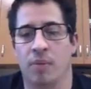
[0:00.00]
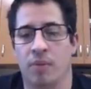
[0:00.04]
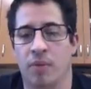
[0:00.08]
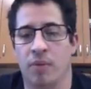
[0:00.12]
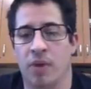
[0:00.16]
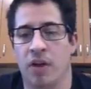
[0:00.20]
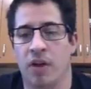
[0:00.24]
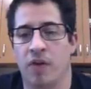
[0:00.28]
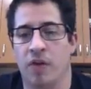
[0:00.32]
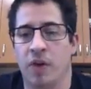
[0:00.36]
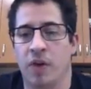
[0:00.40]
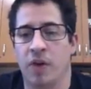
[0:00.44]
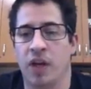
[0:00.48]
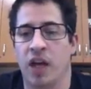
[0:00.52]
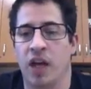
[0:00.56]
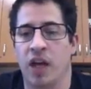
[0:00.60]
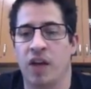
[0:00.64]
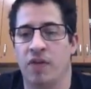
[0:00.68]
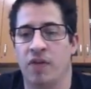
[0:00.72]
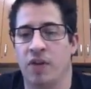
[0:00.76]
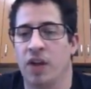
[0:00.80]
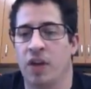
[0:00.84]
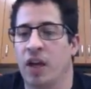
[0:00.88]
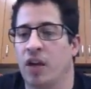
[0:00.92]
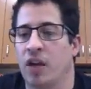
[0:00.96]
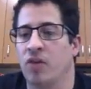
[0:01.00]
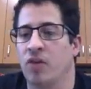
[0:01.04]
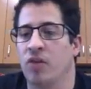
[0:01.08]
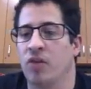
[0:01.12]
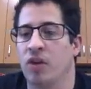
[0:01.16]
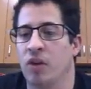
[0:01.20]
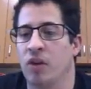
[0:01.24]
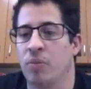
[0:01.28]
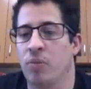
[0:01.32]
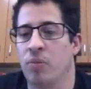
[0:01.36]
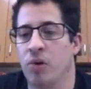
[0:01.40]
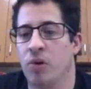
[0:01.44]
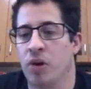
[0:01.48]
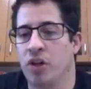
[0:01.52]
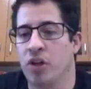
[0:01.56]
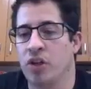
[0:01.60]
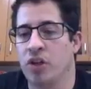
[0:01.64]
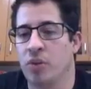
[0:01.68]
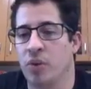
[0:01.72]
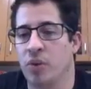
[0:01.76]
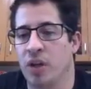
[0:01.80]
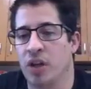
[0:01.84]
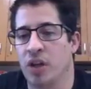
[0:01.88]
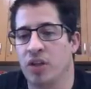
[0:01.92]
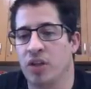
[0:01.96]
if we gave it like a little push,
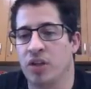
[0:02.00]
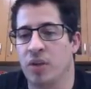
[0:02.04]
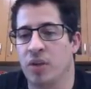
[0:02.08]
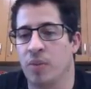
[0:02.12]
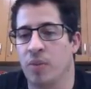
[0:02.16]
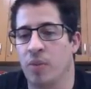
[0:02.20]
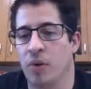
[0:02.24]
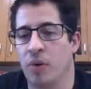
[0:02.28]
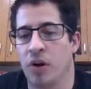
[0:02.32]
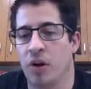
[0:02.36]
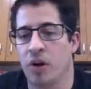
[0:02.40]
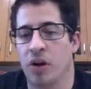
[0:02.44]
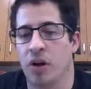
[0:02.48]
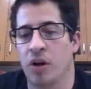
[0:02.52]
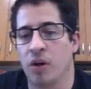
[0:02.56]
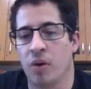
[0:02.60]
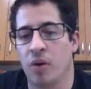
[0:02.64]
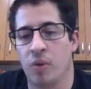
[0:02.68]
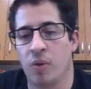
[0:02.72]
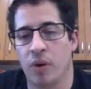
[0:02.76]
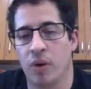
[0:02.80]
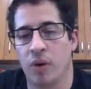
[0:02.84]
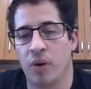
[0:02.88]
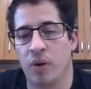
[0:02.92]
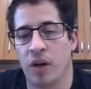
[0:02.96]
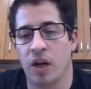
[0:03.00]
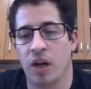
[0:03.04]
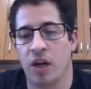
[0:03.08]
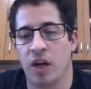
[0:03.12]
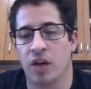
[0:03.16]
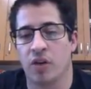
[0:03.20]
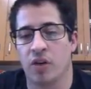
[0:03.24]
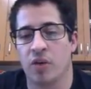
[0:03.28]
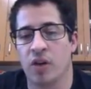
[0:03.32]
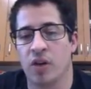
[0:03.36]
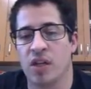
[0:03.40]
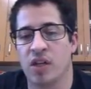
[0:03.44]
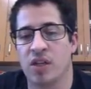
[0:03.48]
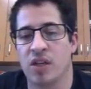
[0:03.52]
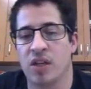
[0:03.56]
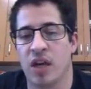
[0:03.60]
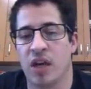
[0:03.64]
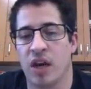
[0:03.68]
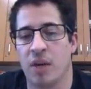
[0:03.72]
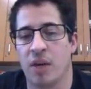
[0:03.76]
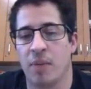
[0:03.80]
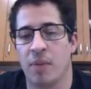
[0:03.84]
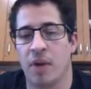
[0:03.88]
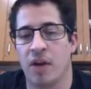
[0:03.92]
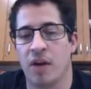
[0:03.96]
we did some work, we could increase that
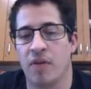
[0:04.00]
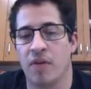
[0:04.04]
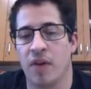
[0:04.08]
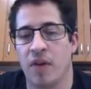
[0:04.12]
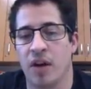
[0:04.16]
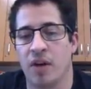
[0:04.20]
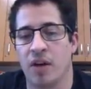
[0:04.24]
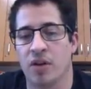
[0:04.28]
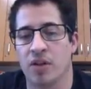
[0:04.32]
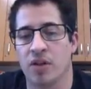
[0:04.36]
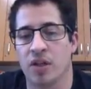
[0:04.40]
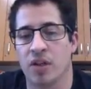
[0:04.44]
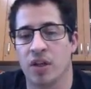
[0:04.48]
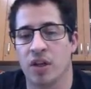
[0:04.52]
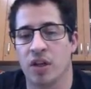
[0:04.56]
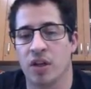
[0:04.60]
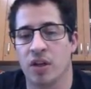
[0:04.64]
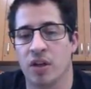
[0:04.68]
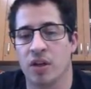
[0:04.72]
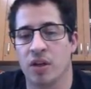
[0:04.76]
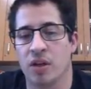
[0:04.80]
amount of energy